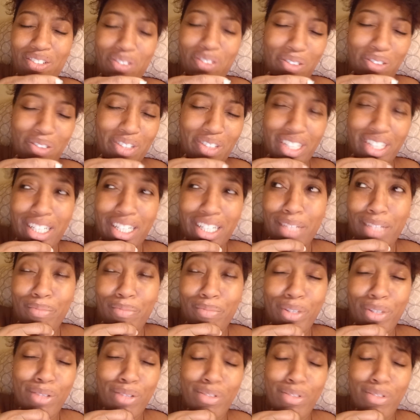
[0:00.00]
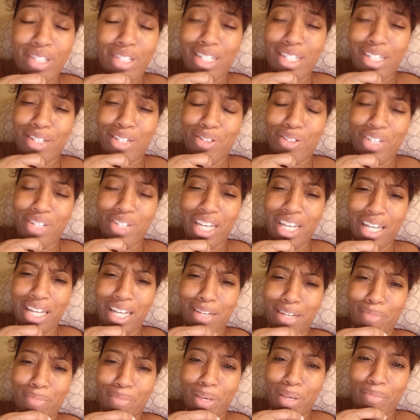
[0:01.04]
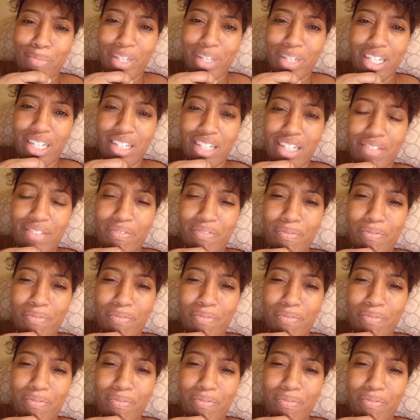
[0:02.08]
Or it can be used to entertain and make money.